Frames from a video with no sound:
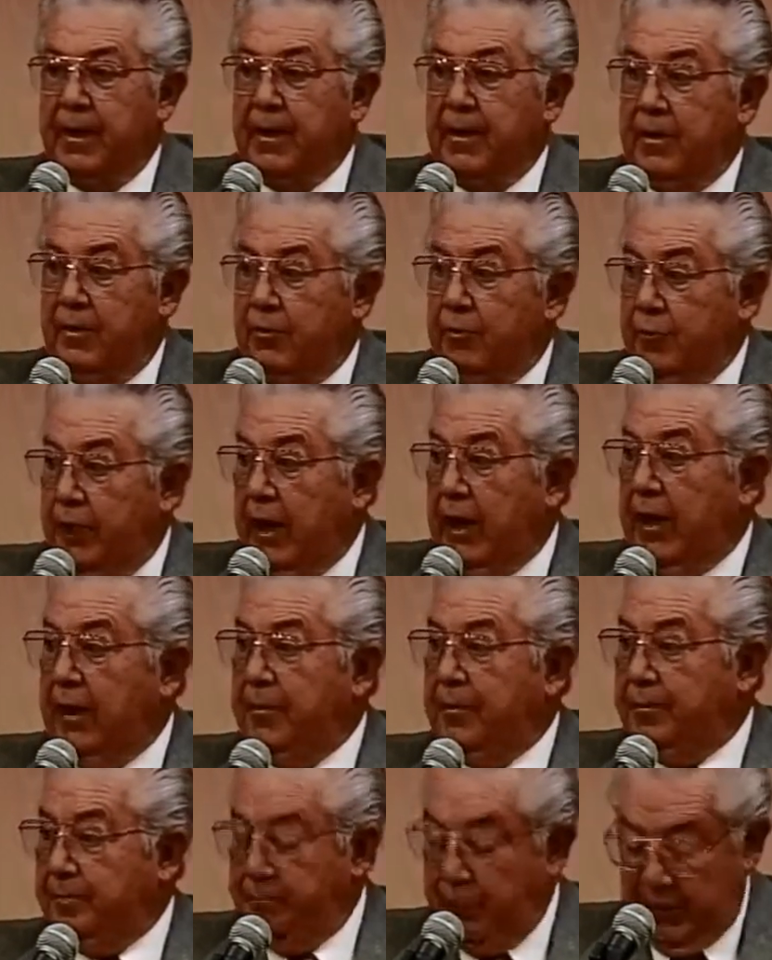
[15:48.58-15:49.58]
really
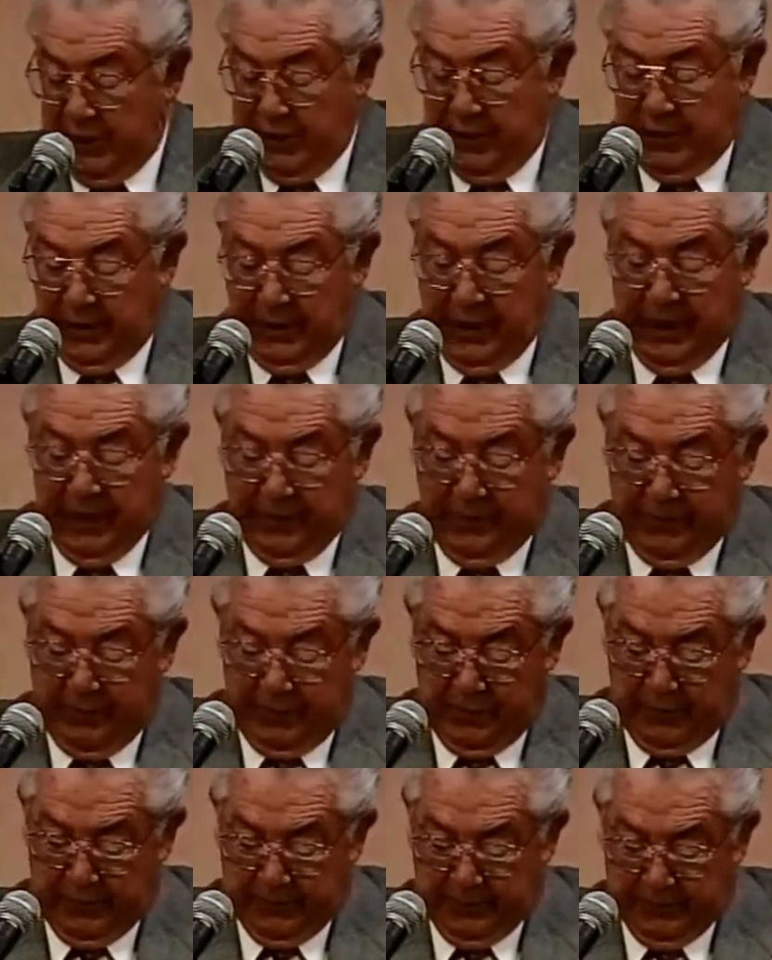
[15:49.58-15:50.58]
put it together for
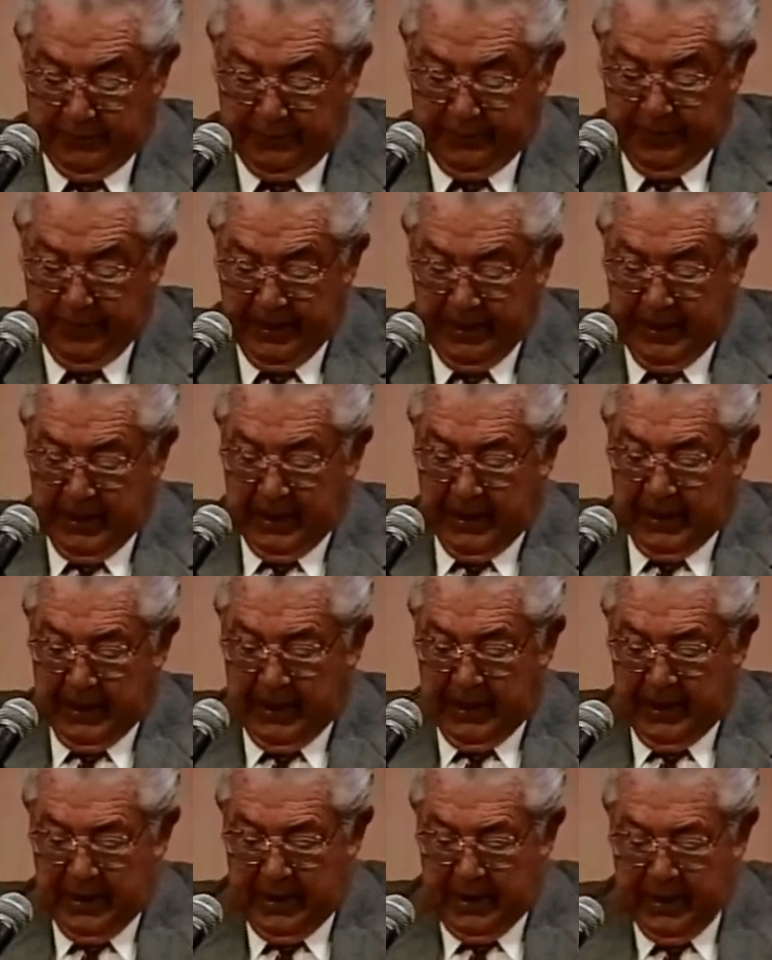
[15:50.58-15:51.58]
us.
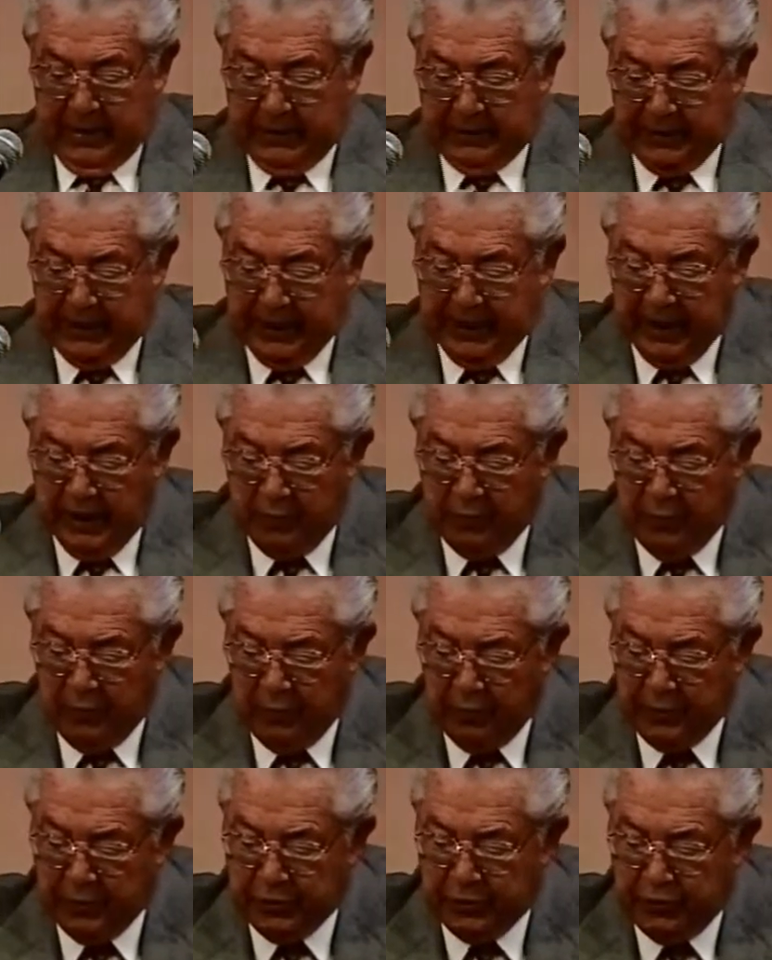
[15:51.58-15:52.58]
And second, we want to
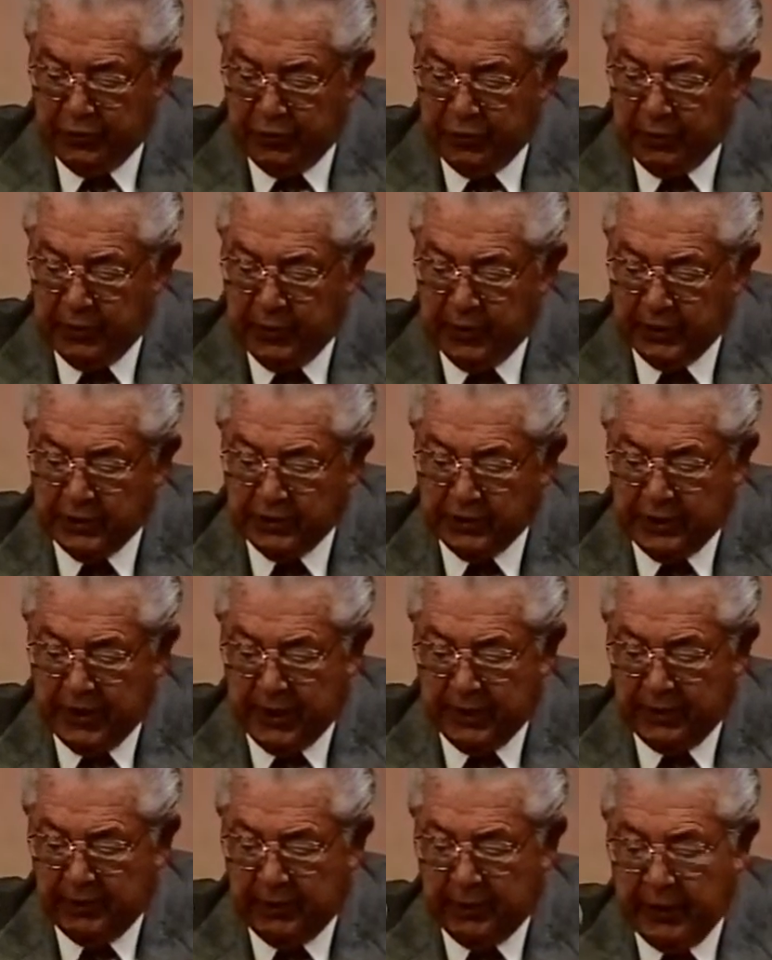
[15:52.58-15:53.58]
be sure that we understand
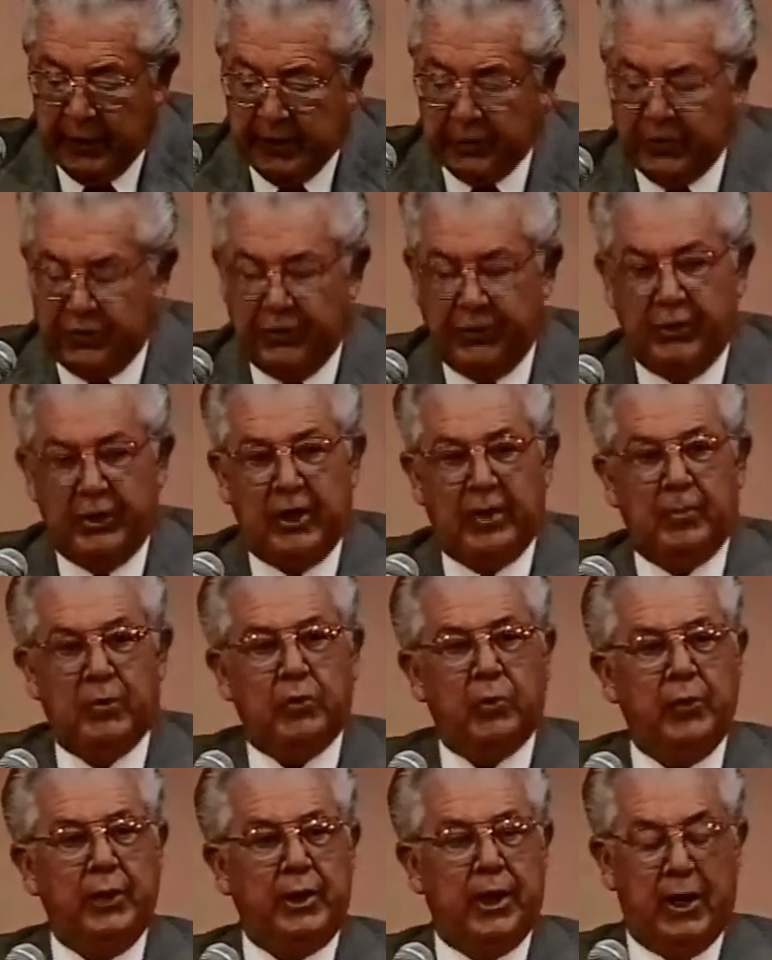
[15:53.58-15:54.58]
the relationship
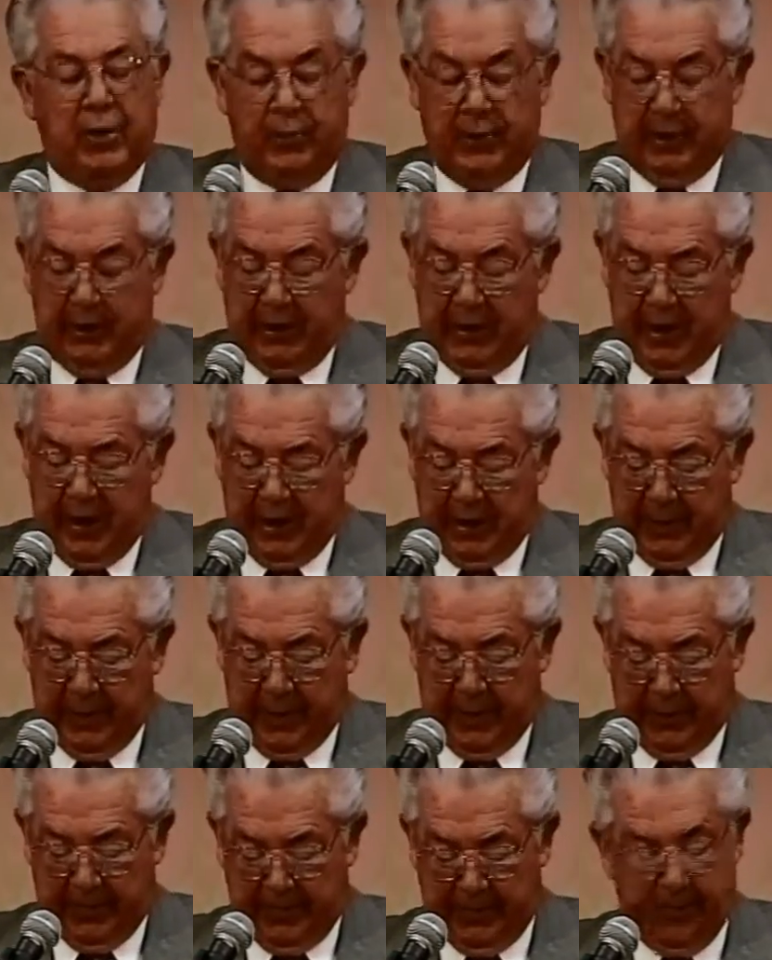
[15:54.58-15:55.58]
between our economy
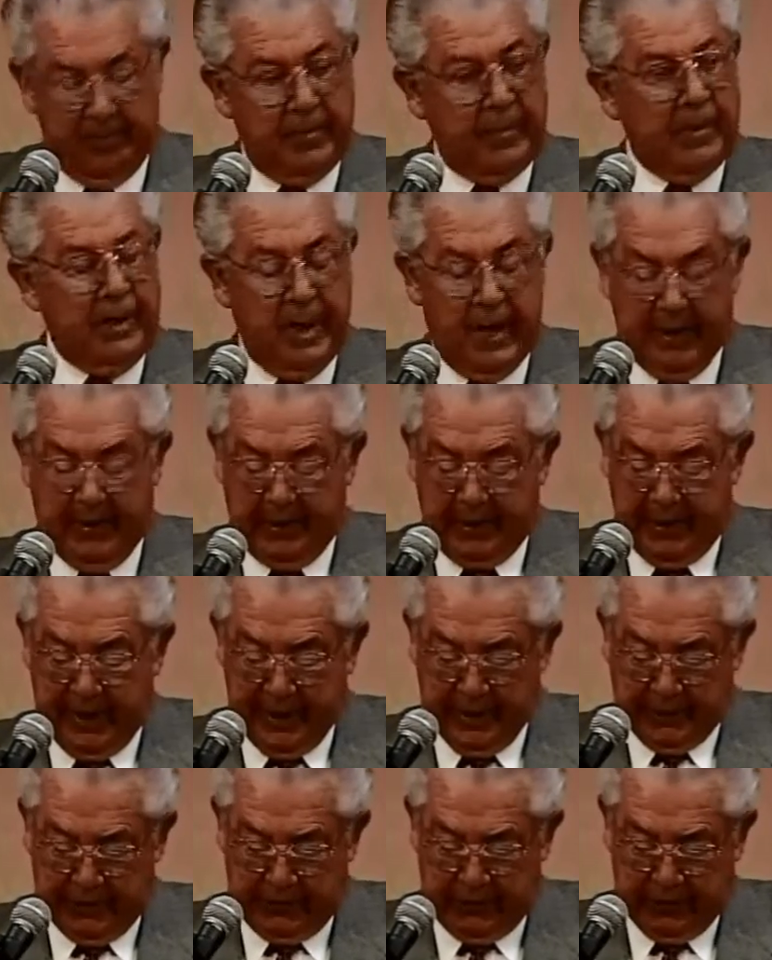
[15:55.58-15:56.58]
and the
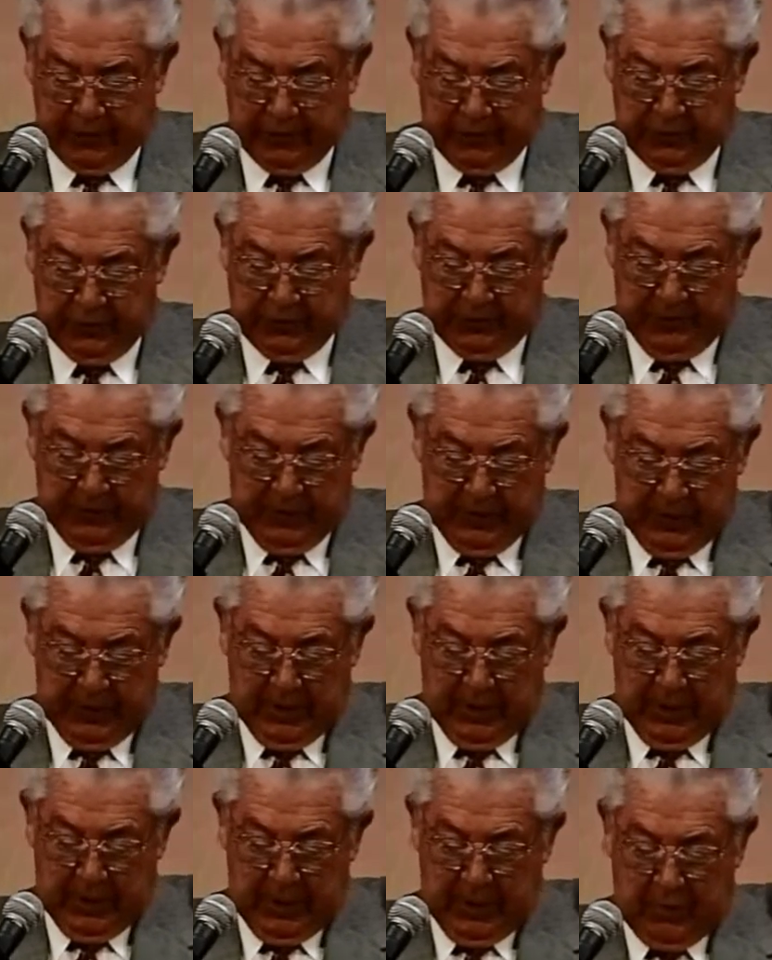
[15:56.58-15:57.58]
tax structure.
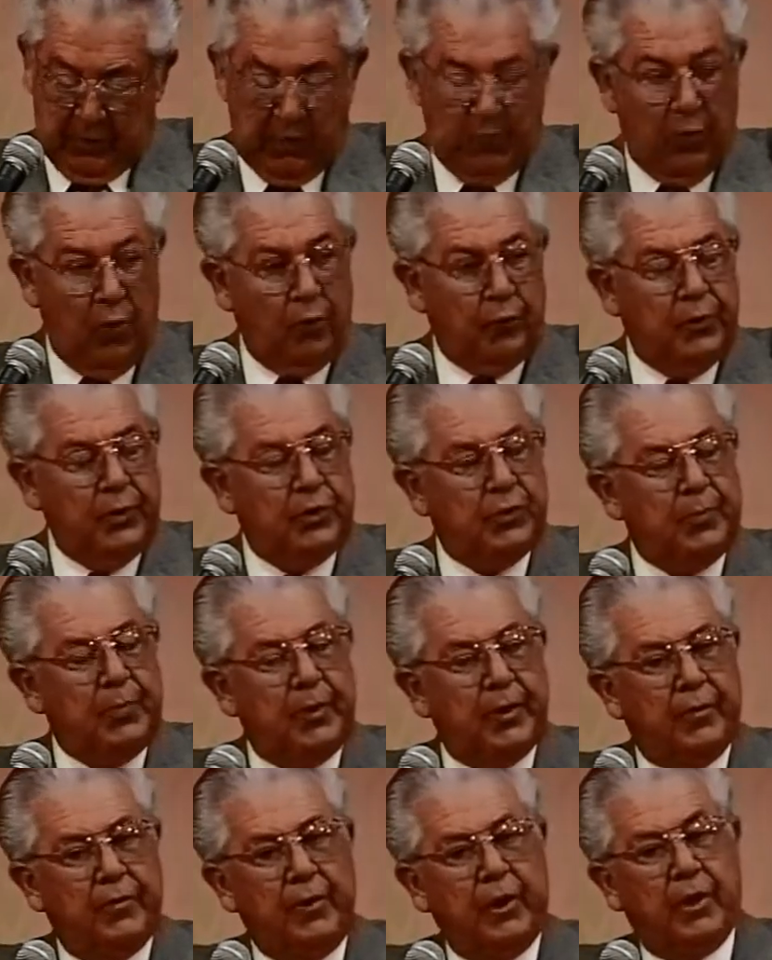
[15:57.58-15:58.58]
We want these
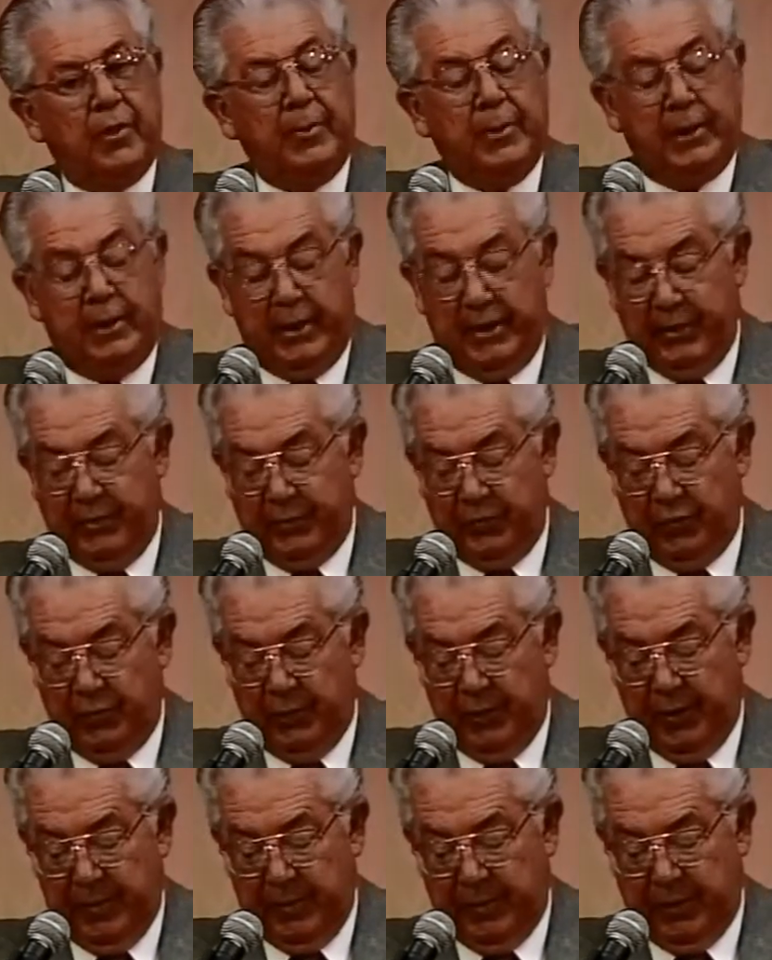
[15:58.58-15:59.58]
recommendations to be
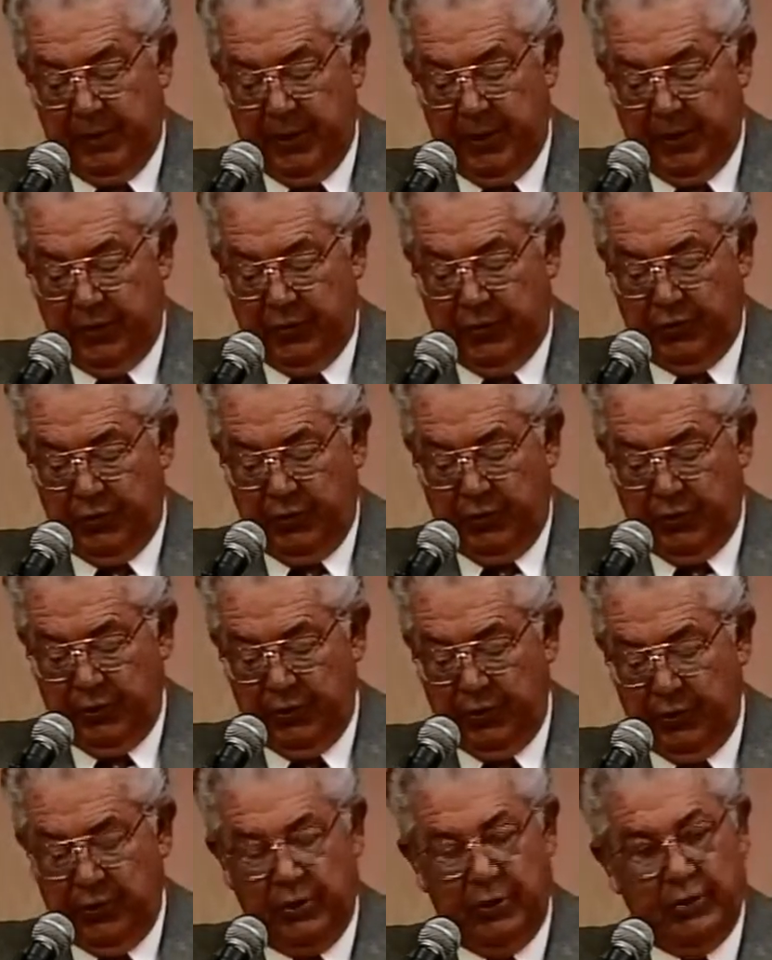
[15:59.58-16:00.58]
able to carry Georgia
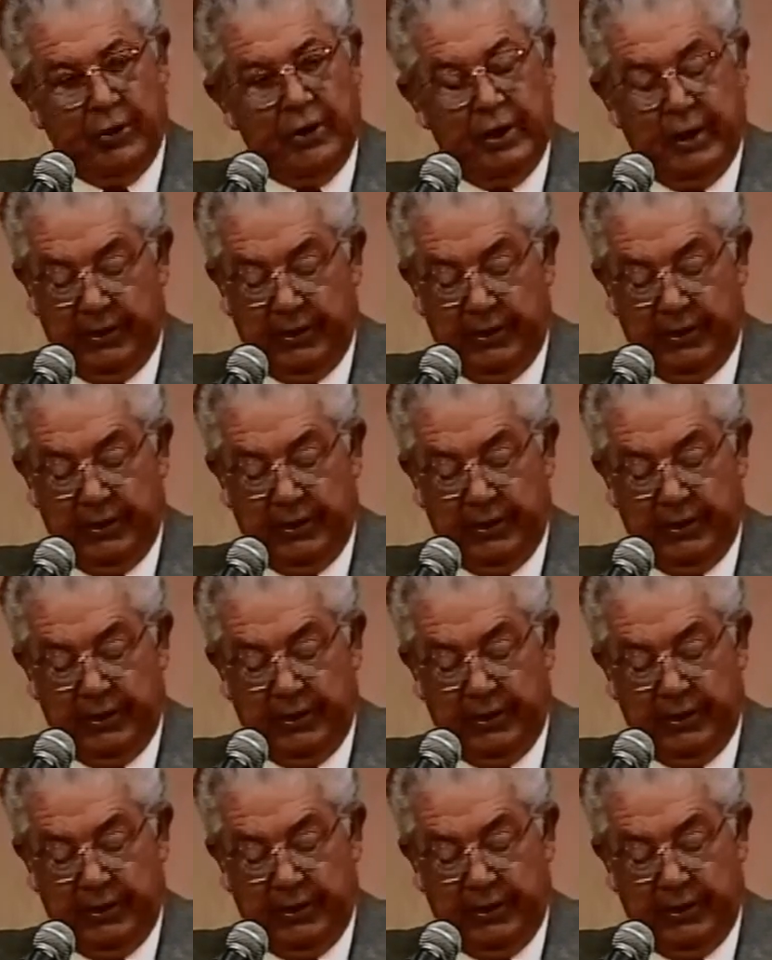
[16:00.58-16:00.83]
into the next